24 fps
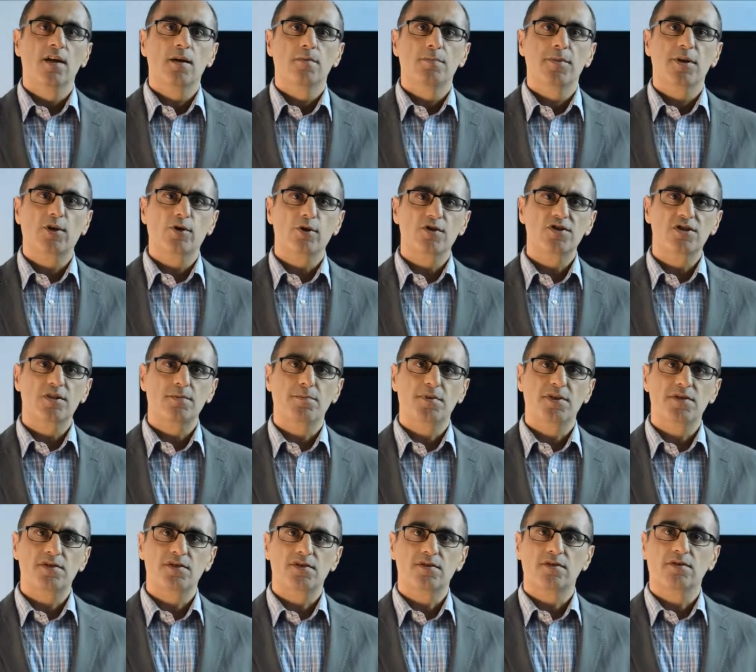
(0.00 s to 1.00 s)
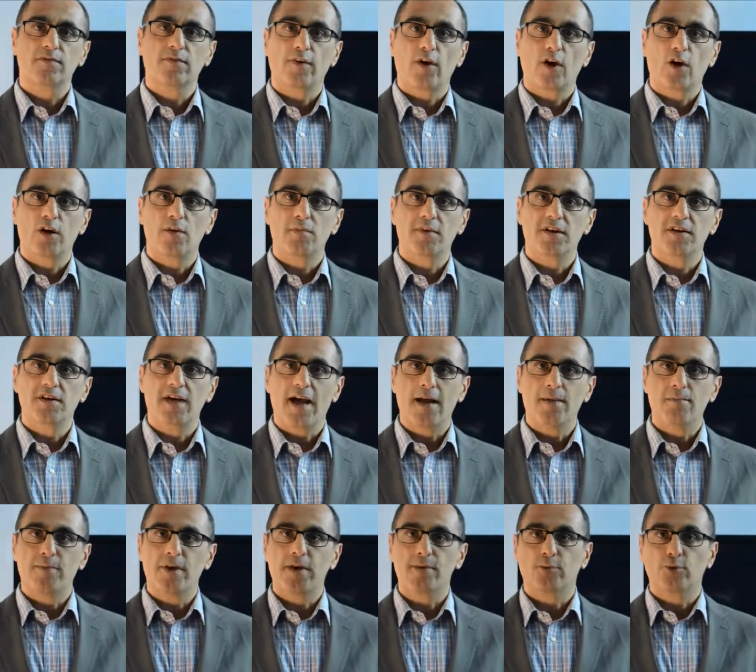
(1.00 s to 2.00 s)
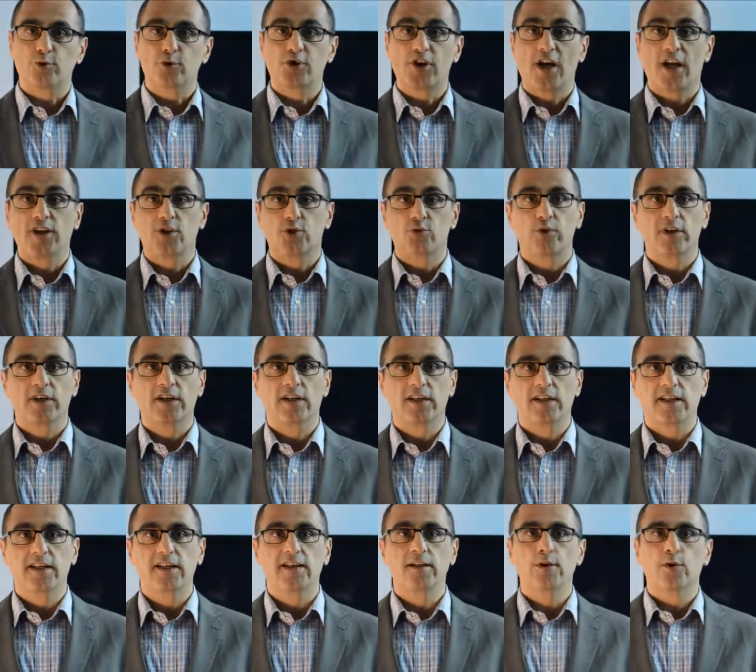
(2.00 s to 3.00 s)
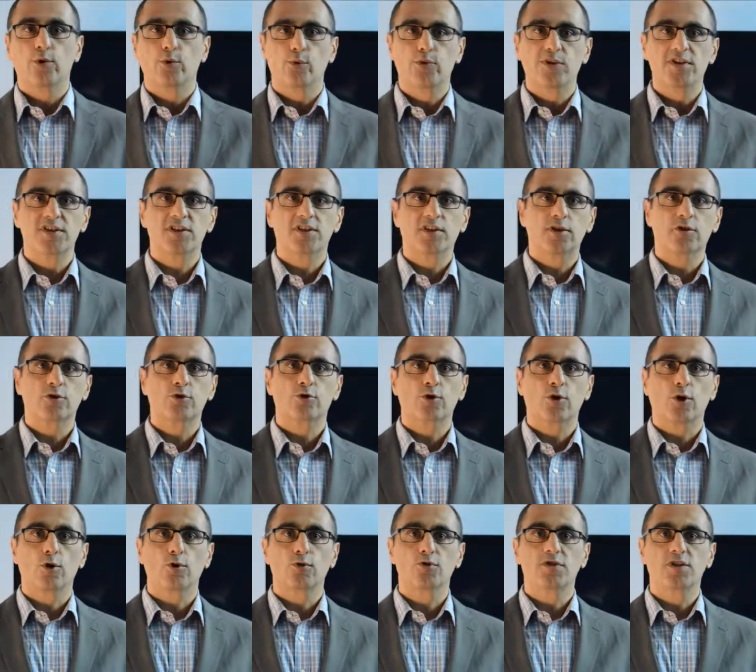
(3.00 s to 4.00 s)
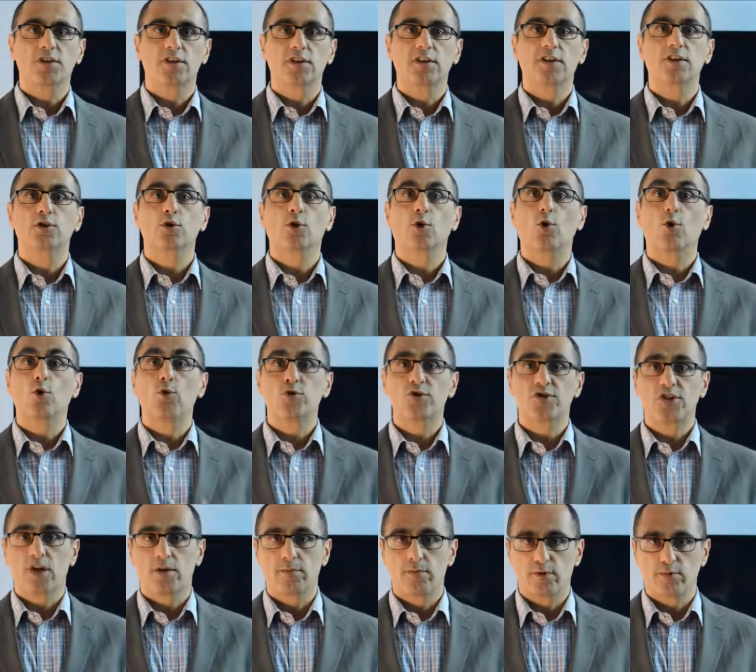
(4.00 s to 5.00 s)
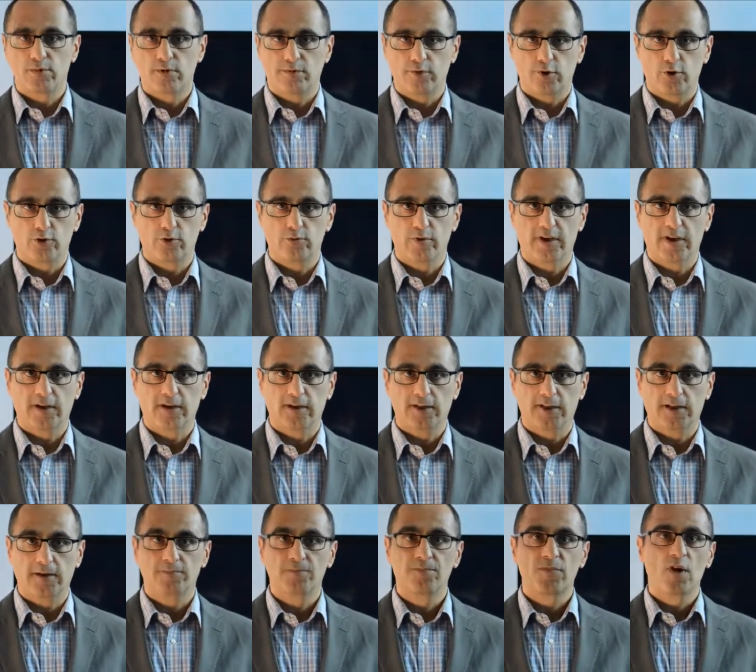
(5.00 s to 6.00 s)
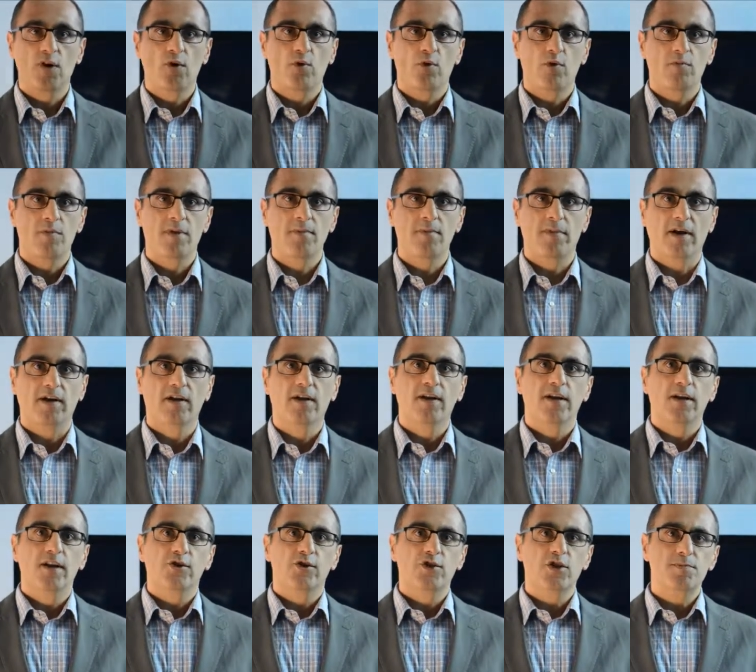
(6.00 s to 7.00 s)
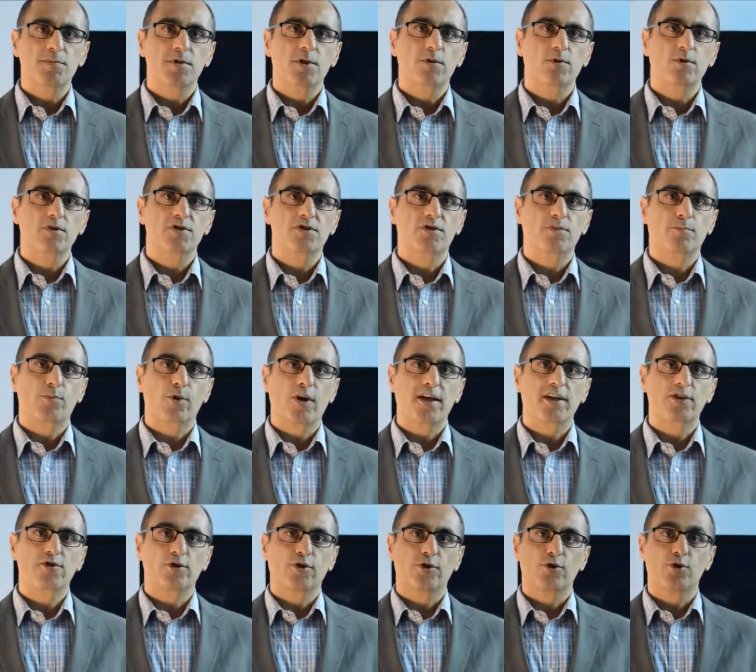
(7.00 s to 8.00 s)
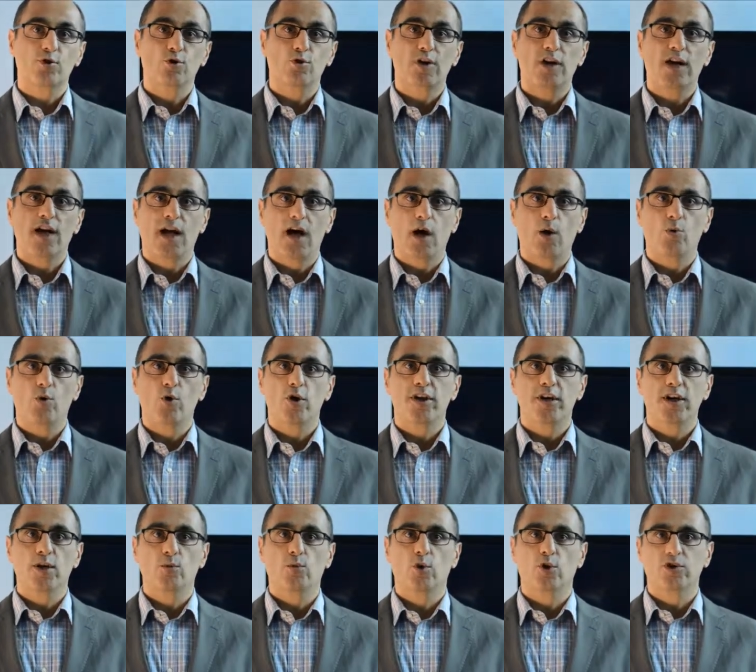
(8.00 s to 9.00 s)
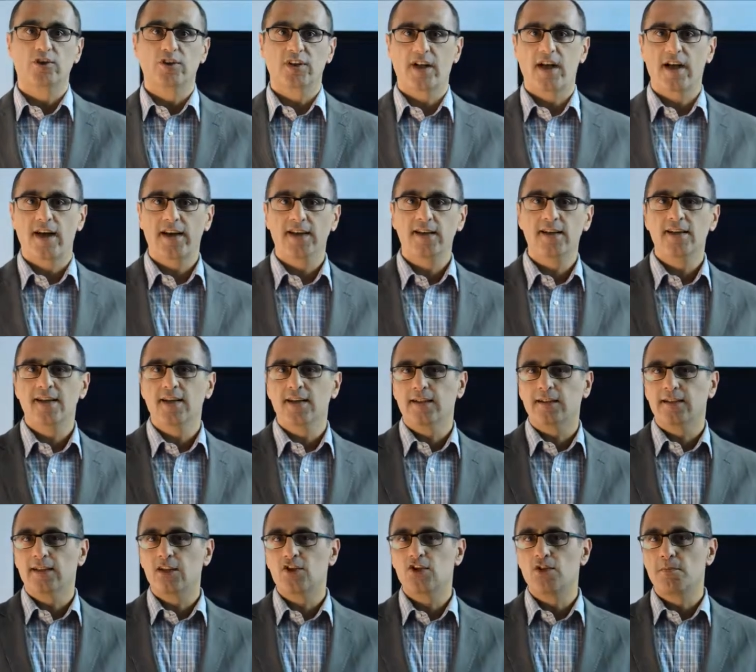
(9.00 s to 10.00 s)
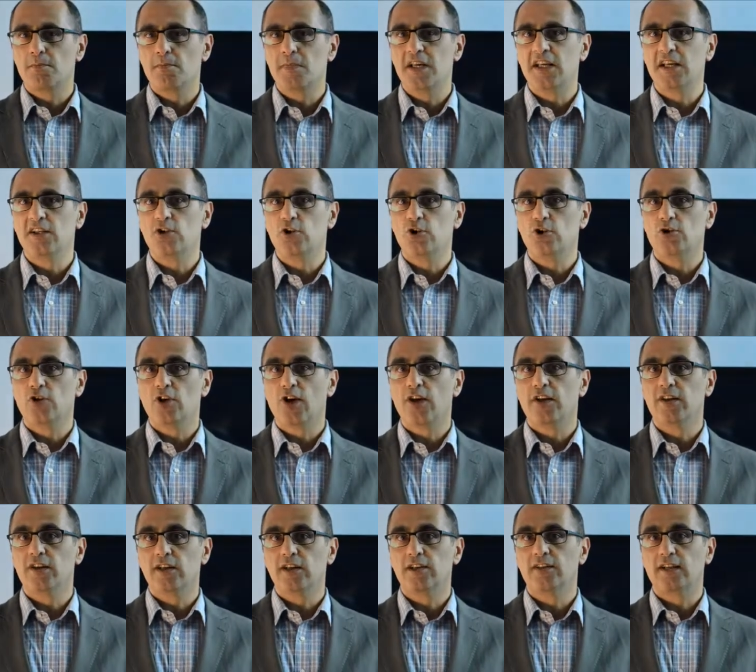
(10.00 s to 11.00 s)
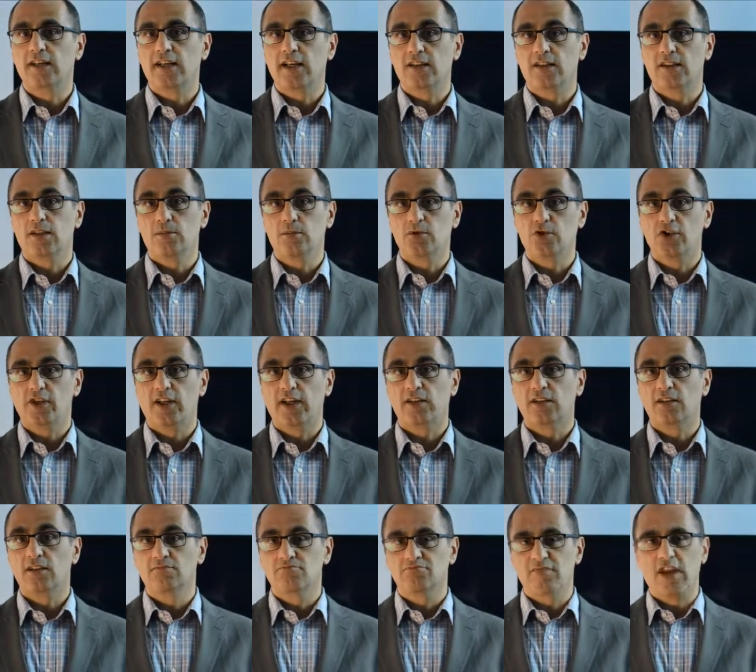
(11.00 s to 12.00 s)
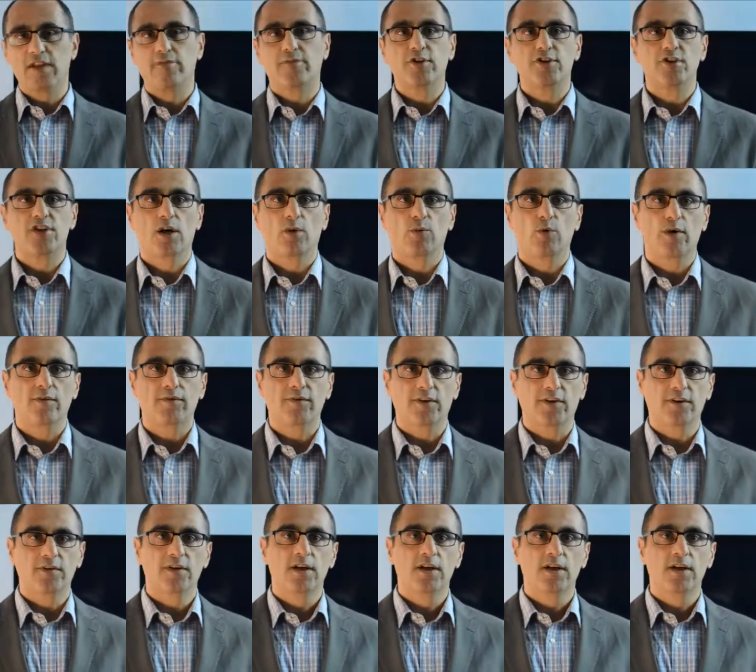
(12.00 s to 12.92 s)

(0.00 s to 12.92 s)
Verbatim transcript: Because the business environment and people change regularly, risks and controls need to also be reviewed regularly. Remember, just because the brakes on your car are working well today doesn't mean you don't need to get them checked every so often.